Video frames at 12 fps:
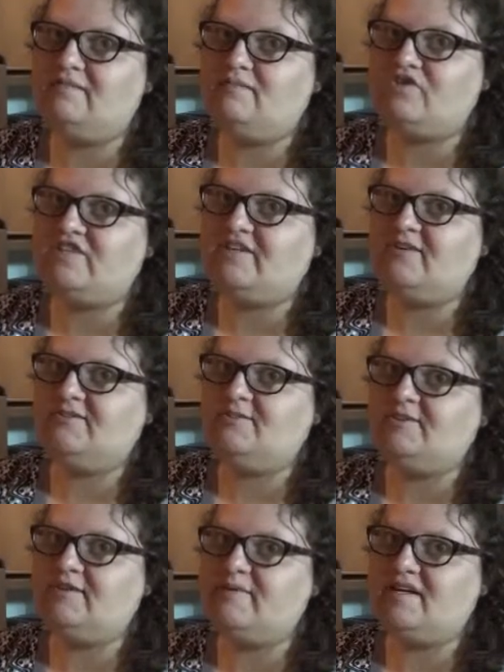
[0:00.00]

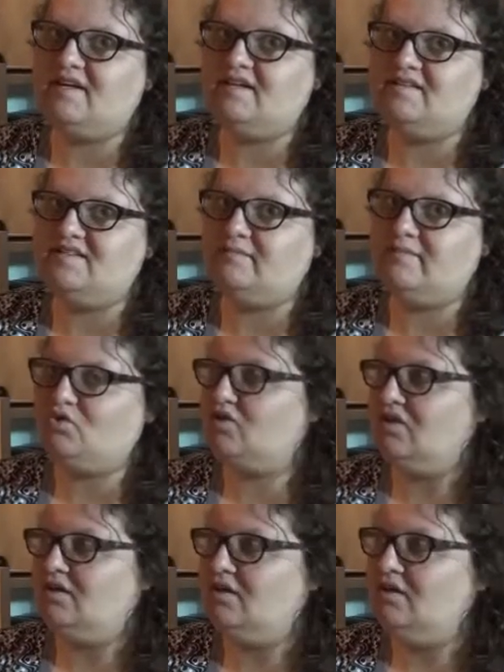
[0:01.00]
particularly because uh, both
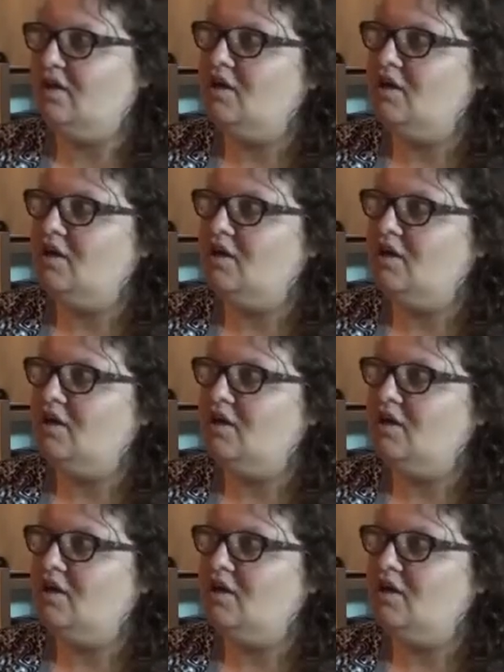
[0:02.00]
in the